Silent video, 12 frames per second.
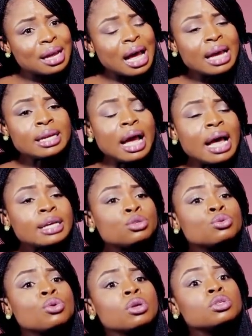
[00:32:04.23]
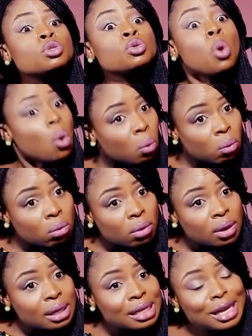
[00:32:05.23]
I do not know
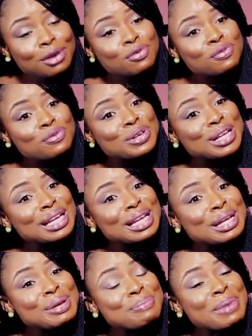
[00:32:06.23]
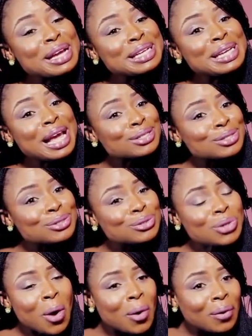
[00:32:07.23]
if my next
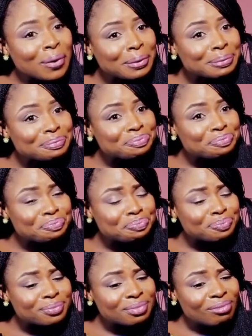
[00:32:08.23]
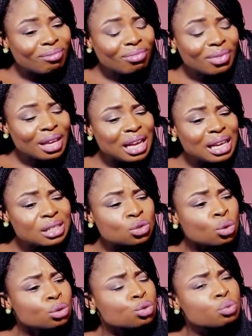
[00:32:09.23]
song
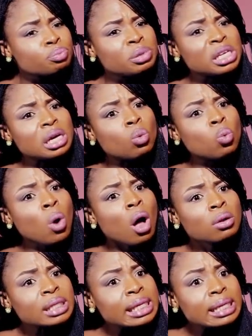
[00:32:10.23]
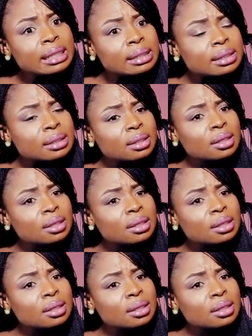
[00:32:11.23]
is going to be a world hit.